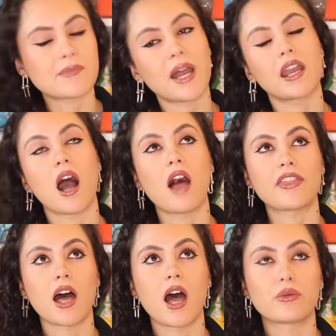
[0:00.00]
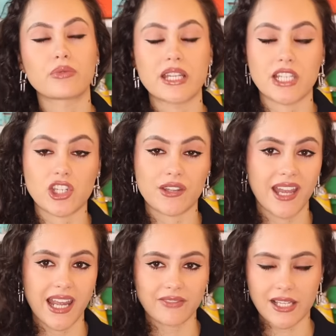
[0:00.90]
is my other re-edition
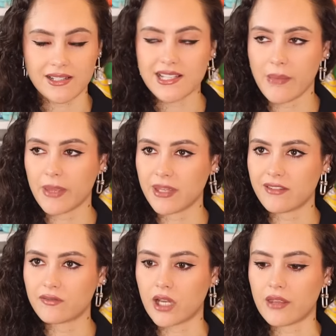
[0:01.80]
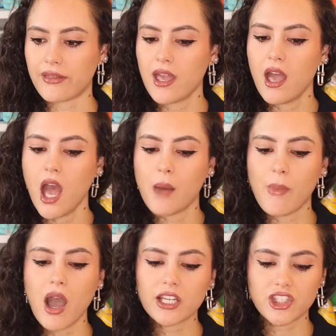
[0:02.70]
that I have like semi-beef with. Marc